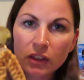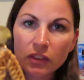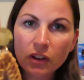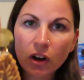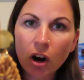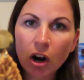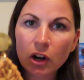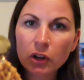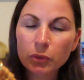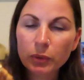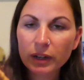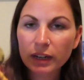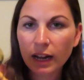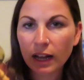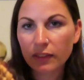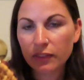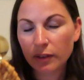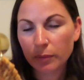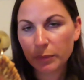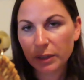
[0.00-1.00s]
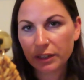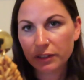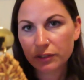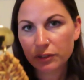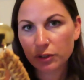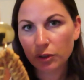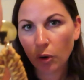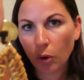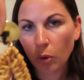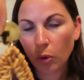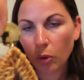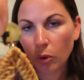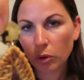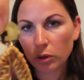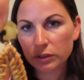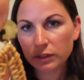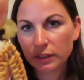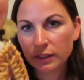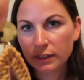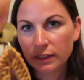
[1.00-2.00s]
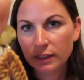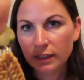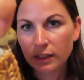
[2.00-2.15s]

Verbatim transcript: the hardware on them is gold